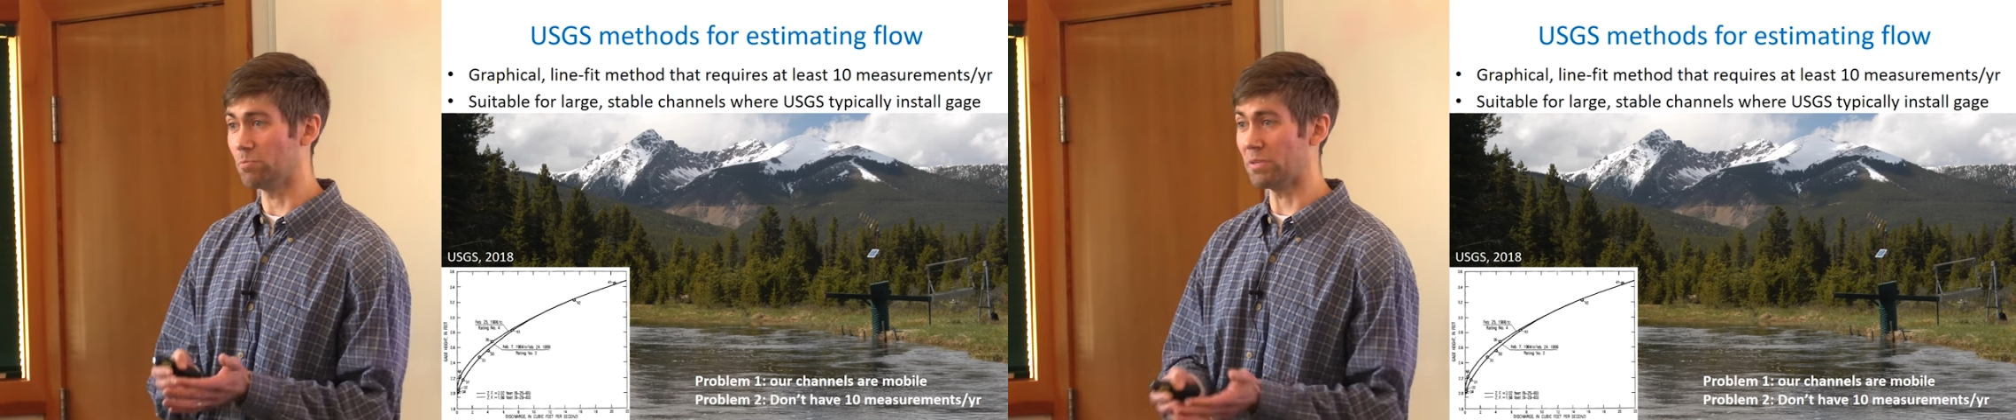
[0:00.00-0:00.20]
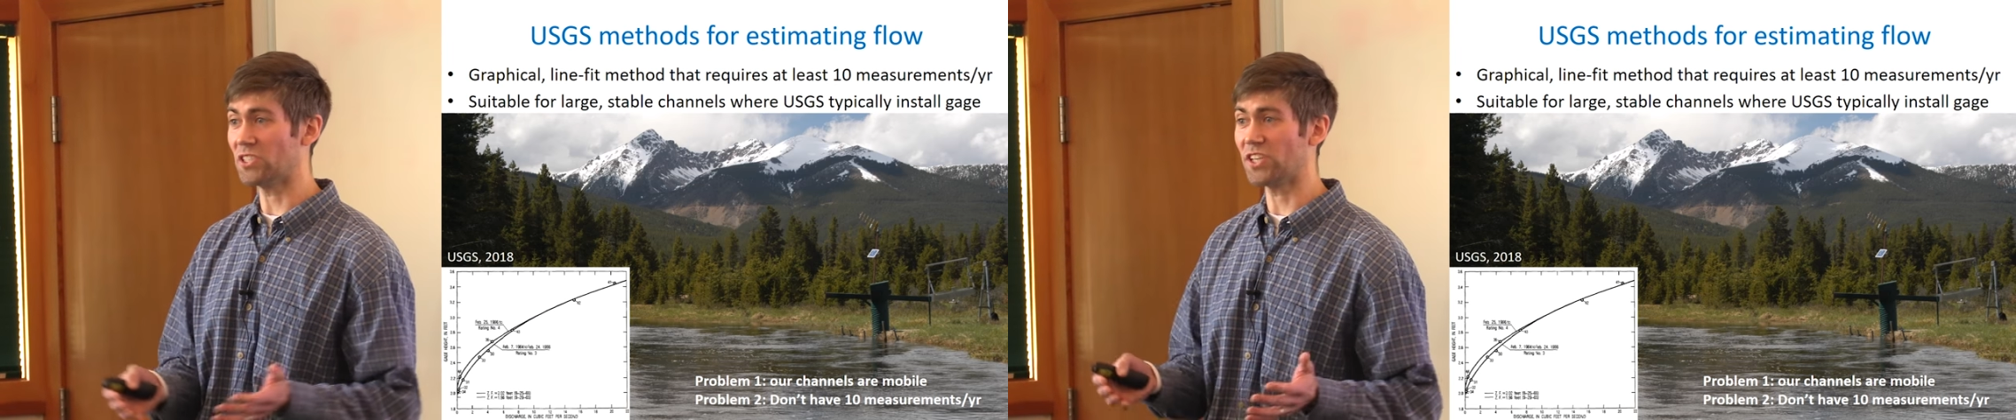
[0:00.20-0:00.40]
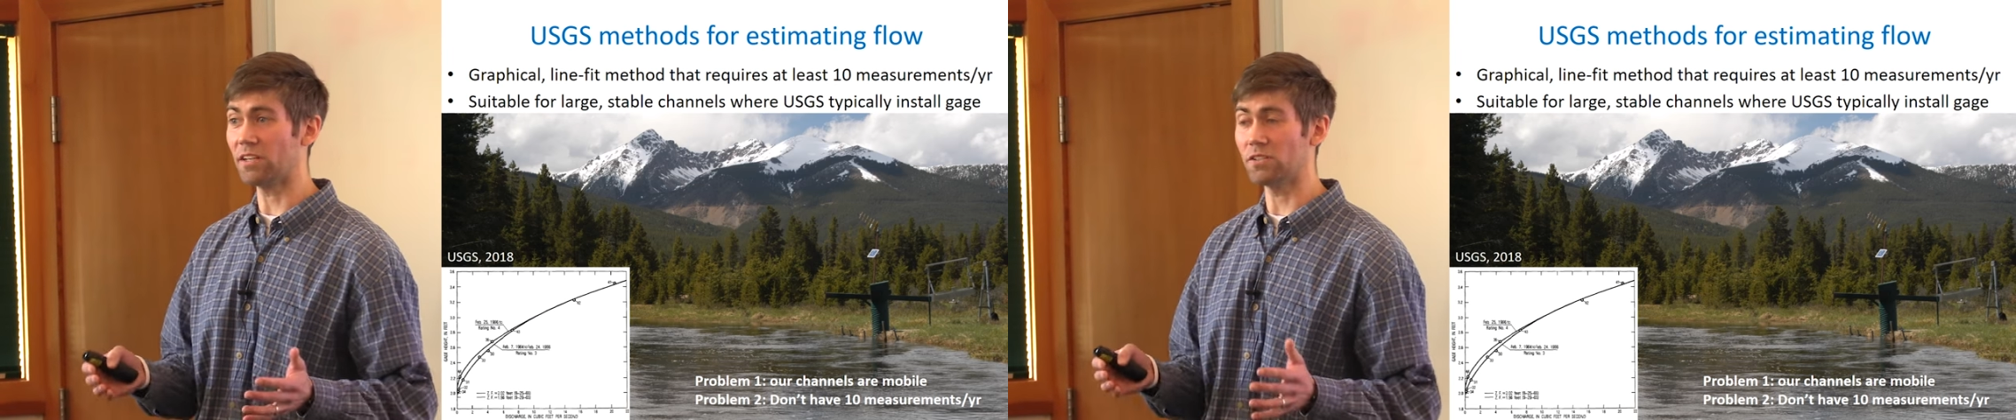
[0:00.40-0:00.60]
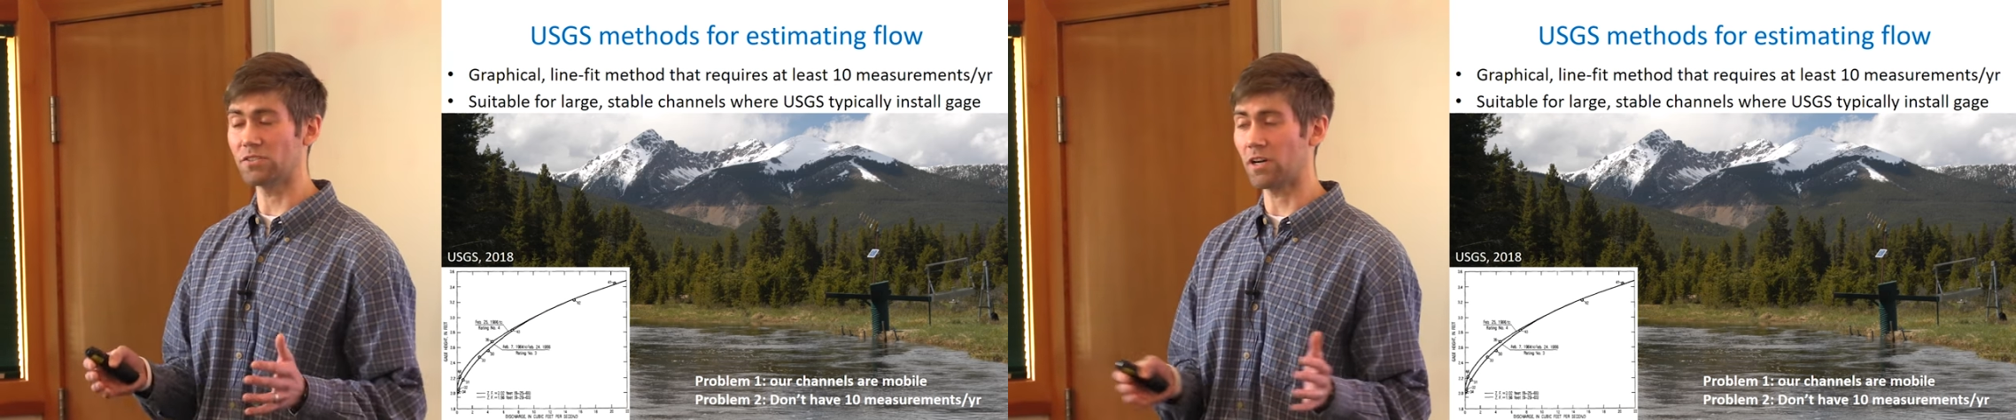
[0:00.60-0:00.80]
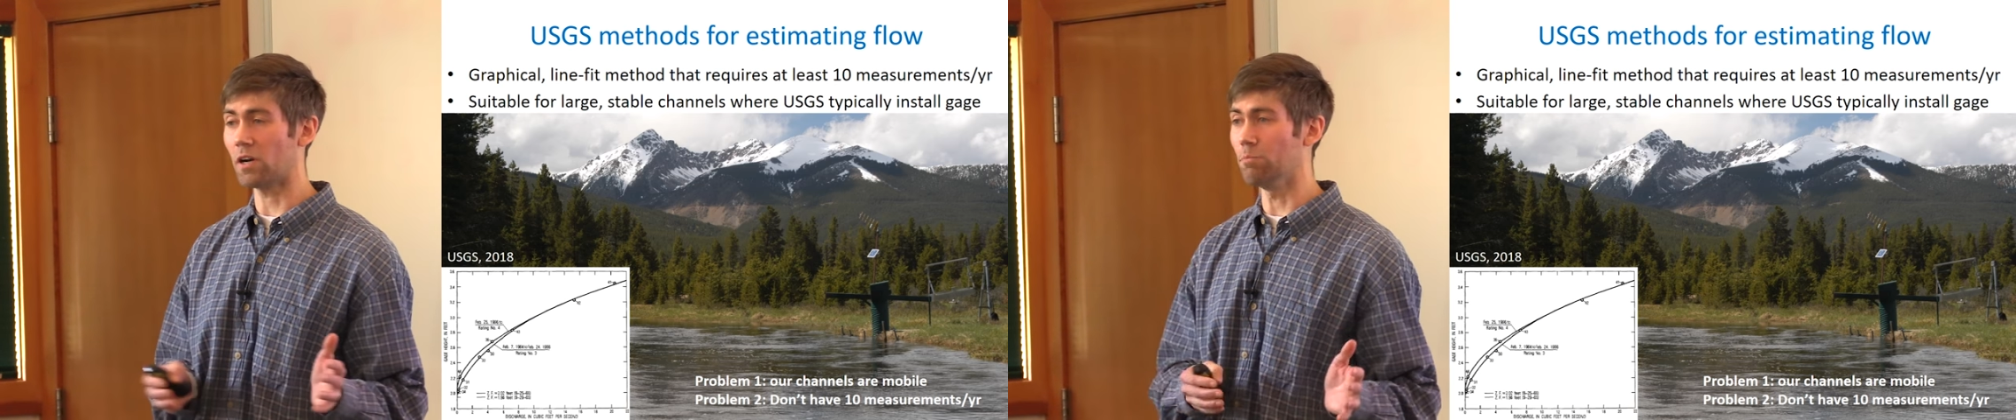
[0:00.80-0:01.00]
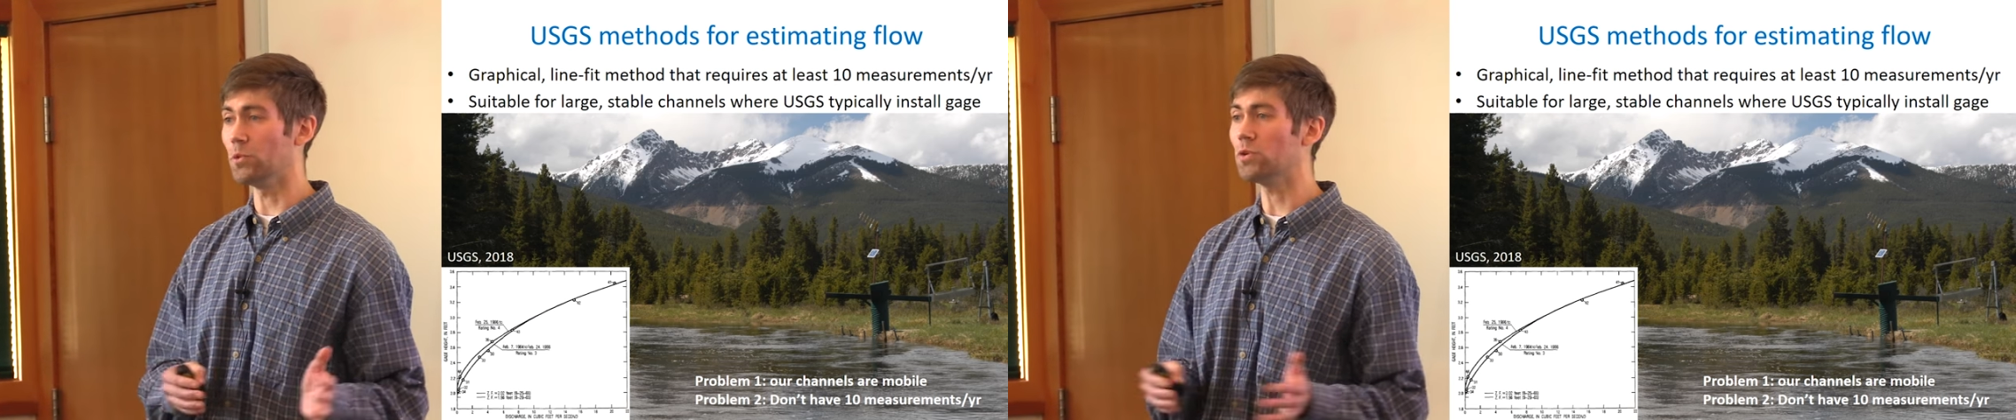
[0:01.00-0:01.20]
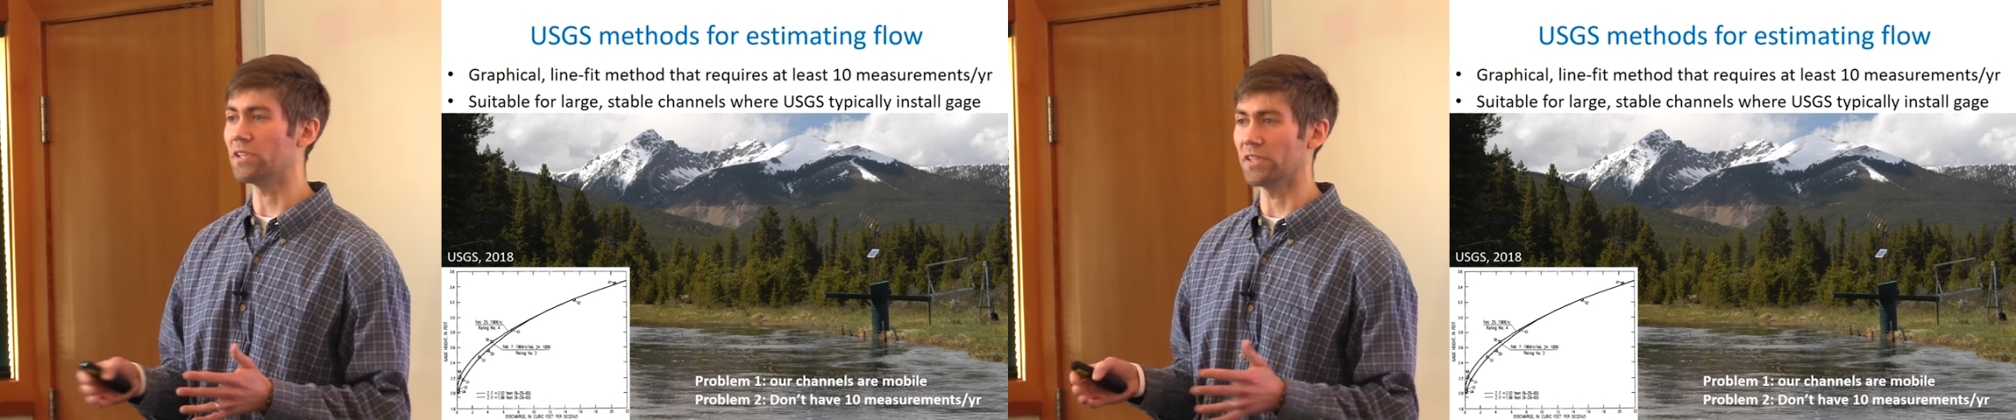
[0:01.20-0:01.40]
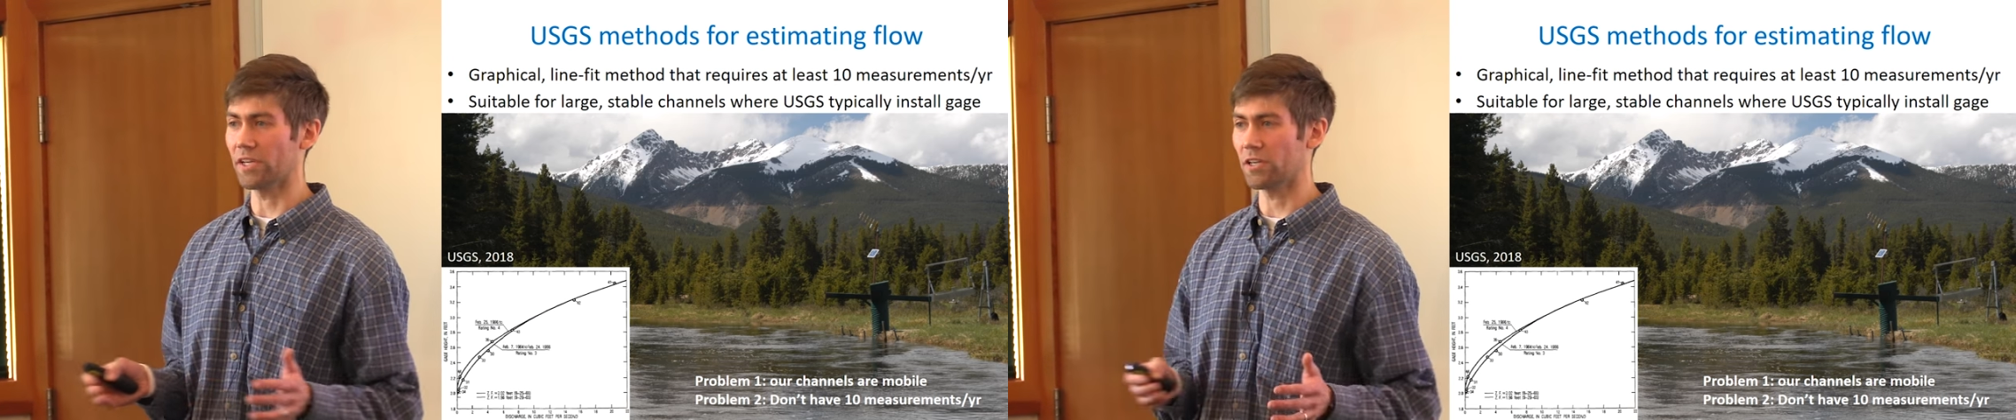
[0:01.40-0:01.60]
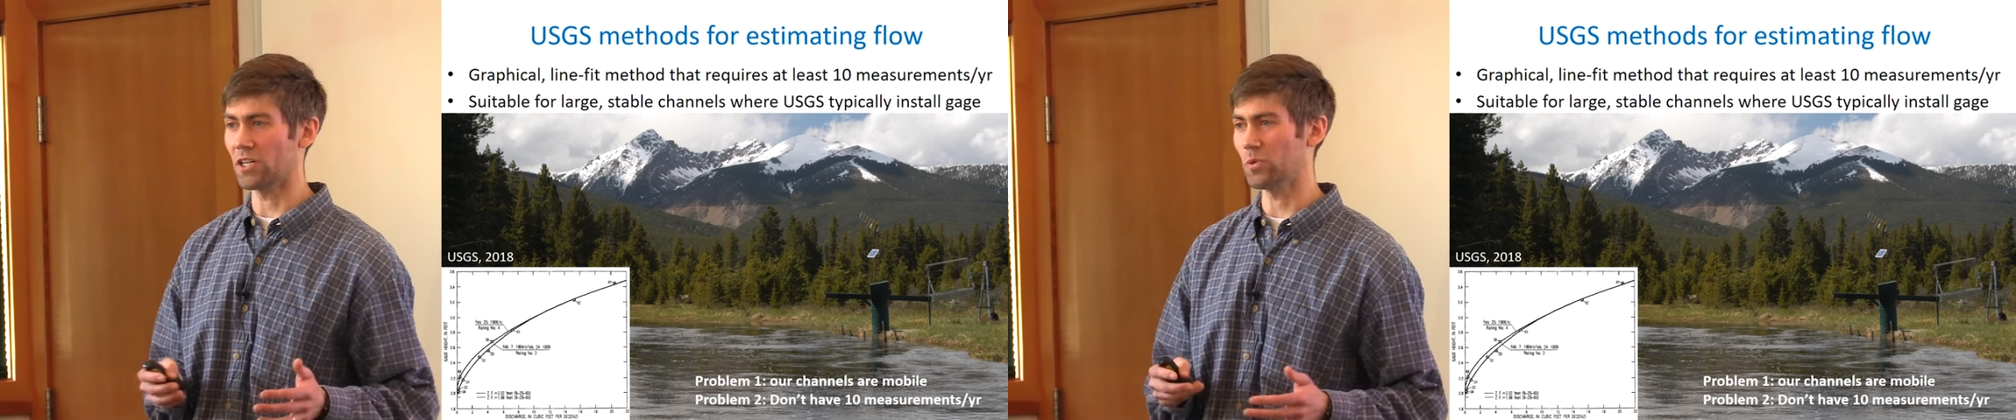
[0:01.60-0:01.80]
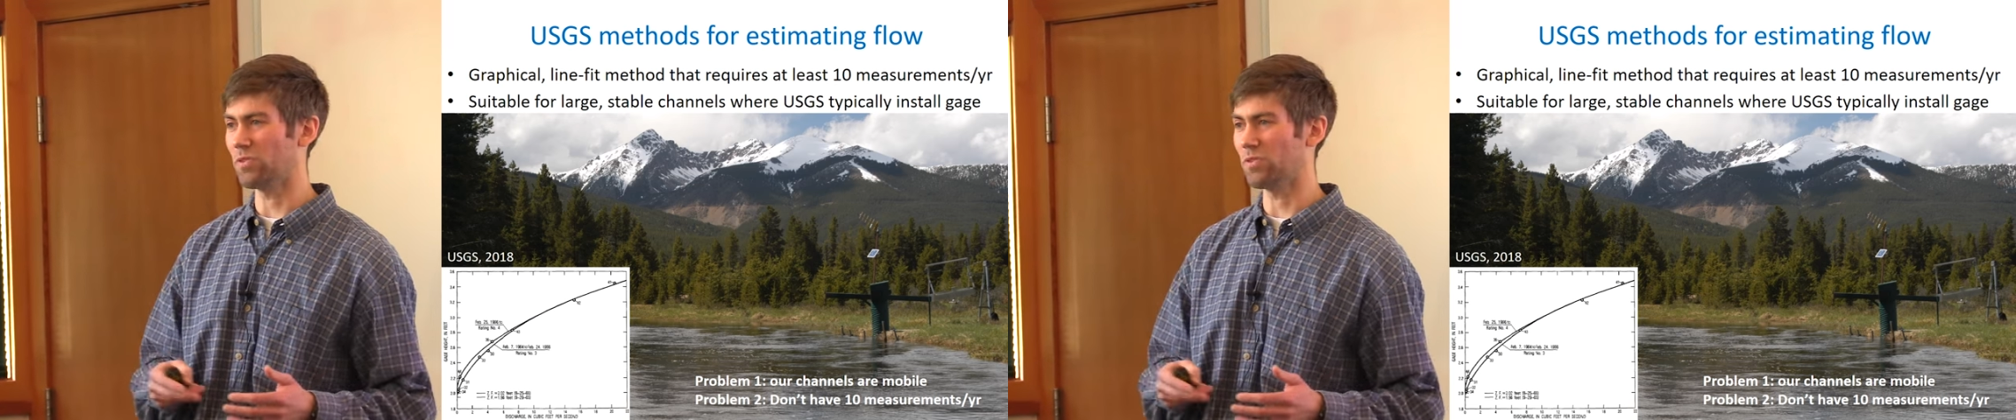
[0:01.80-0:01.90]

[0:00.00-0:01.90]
big channels that aren't moving like ours.